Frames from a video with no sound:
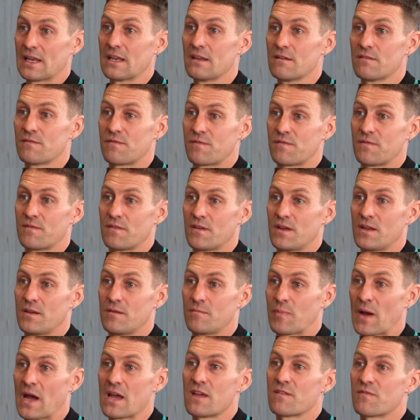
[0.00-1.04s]
live
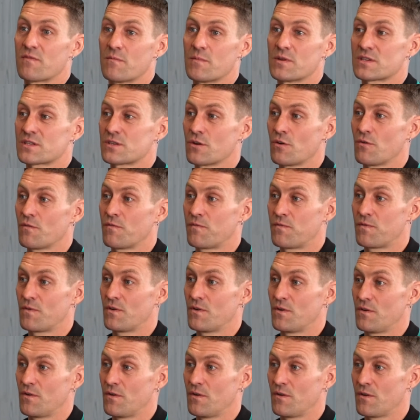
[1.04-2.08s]
and pay for myself
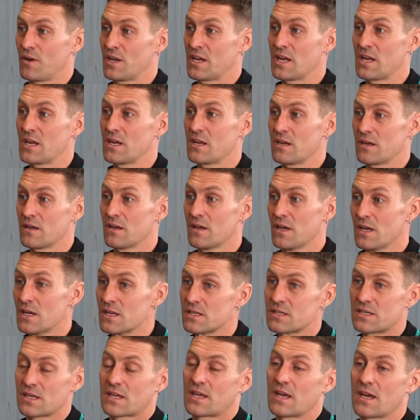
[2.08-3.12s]
for a year
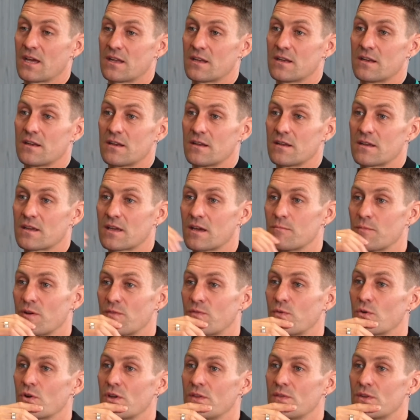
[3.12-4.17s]
to get my
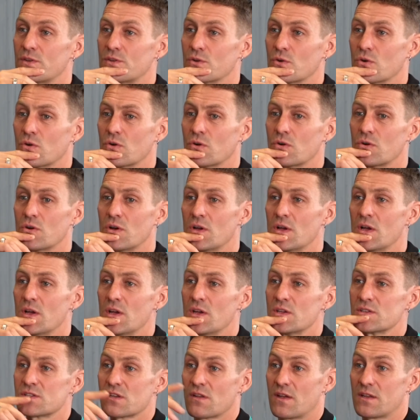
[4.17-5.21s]
foot in the door.
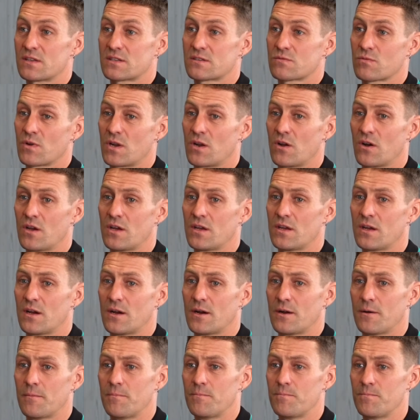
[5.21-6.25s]
So that's when I
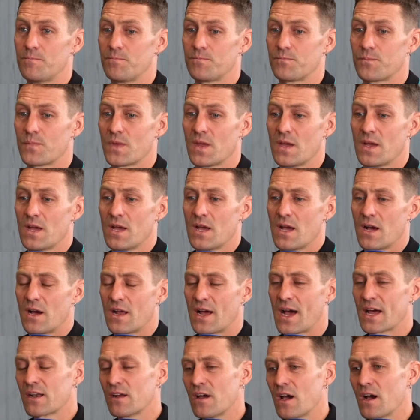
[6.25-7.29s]

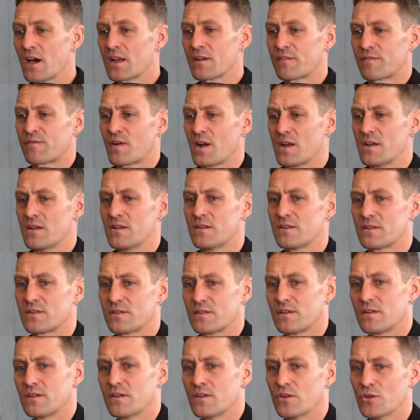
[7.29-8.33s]
had a friend
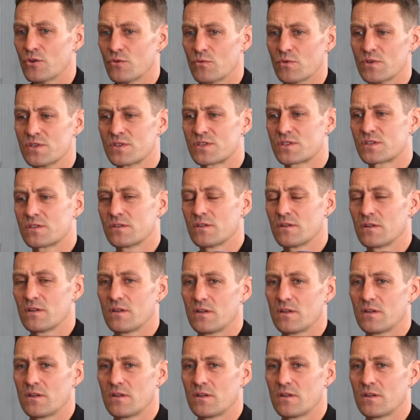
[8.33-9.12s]
who was